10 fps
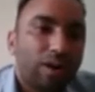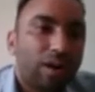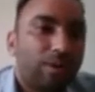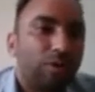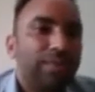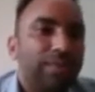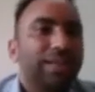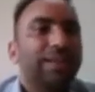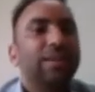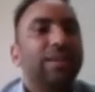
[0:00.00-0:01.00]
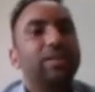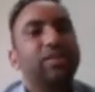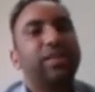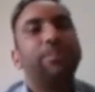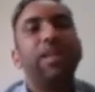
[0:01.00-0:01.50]
about the
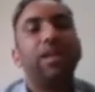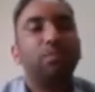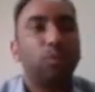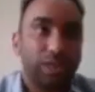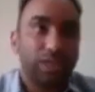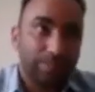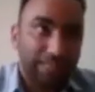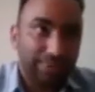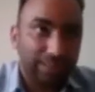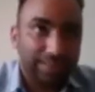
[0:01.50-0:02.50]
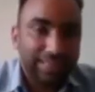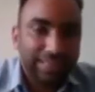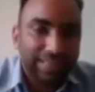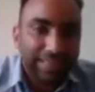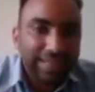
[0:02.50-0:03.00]
semi-composting method.
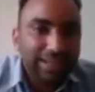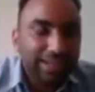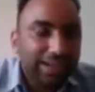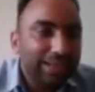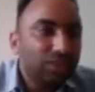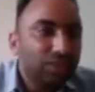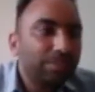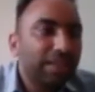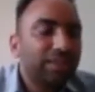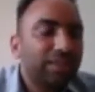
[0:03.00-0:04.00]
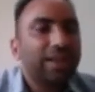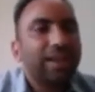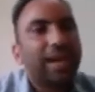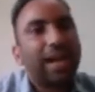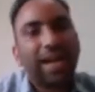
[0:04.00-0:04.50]
In traditional method,
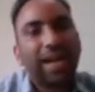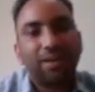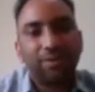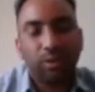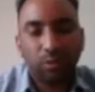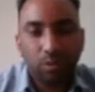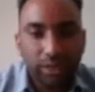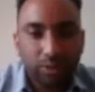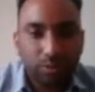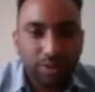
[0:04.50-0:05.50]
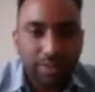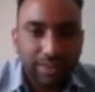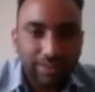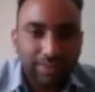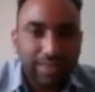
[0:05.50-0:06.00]
I have told you
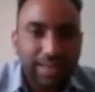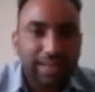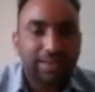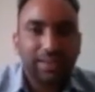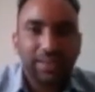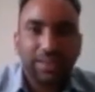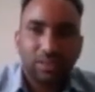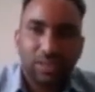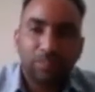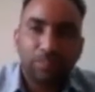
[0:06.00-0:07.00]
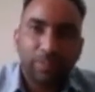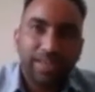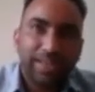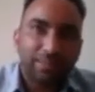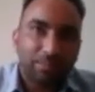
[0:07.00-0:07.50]
that simply
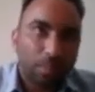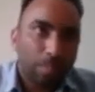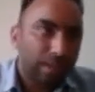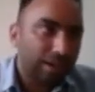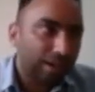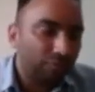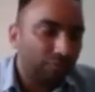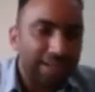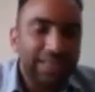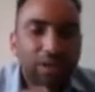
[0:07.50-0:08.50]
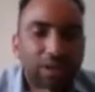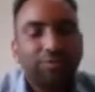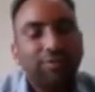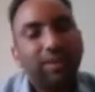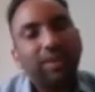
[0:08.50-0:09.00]
wetting of
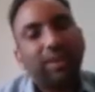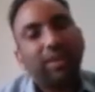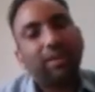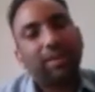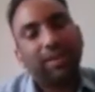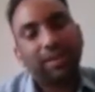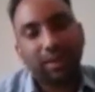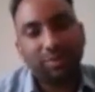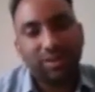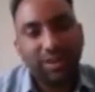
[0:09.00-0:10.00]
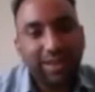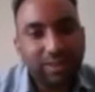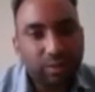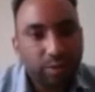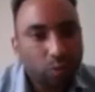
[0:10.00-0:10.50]
the substrate is
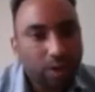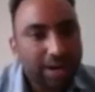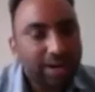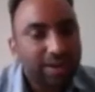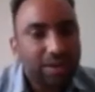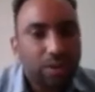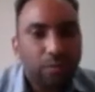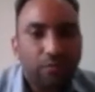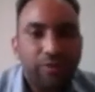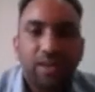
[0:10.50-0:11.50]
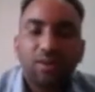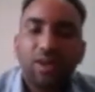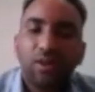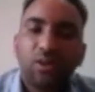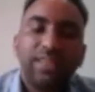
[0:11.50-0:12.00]
required. We are not
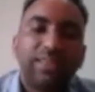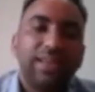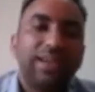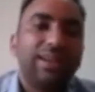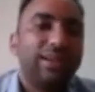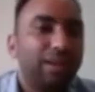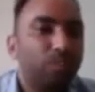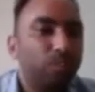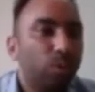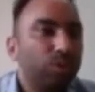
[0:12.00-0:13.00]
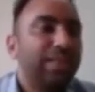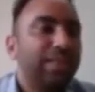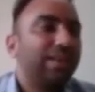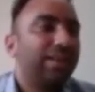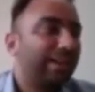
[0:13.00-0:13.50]
doing the composting
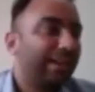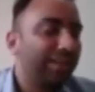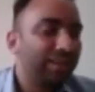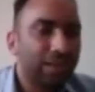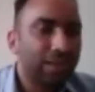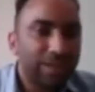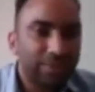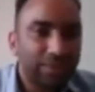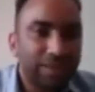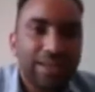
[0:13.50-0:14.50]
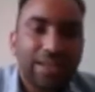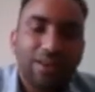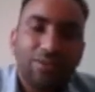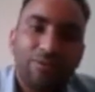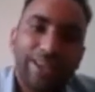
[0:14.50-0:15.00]
under traditional method,
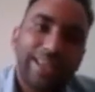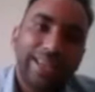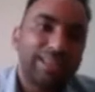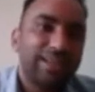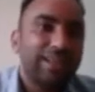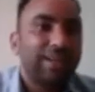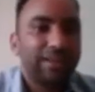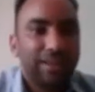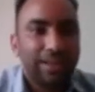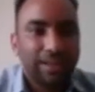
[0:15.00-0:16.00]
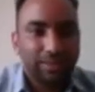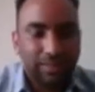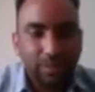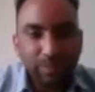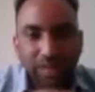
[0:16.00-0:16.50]
whereas under
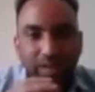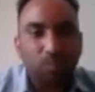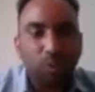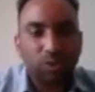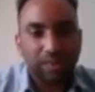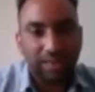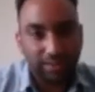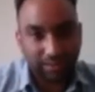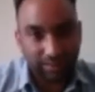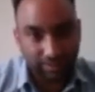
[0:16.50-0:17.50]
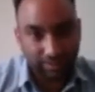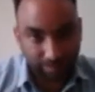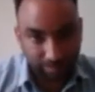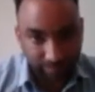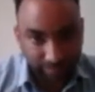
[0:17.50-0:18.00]
semi-composting
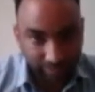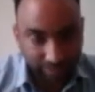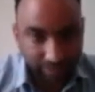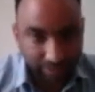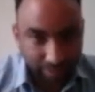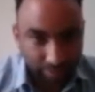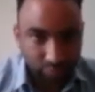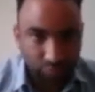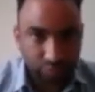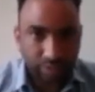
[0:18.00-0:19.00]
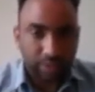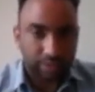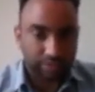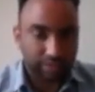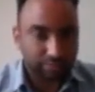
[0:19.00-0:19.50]
method,
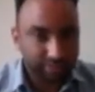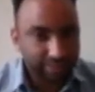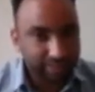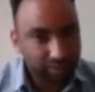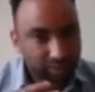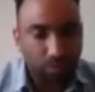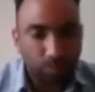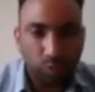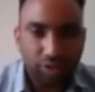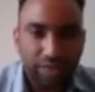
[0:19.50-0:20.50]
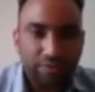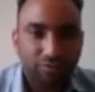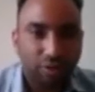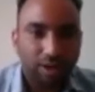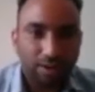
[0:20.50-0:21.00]
substrate is composted
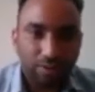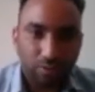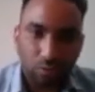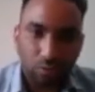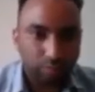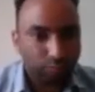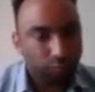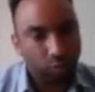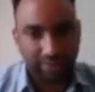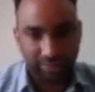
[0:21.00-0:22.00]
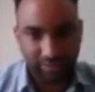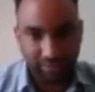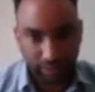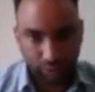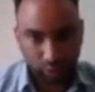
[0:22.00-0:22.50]
for 4 days.
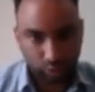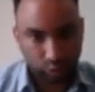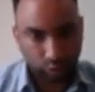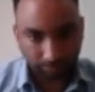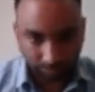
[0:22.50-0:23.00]
So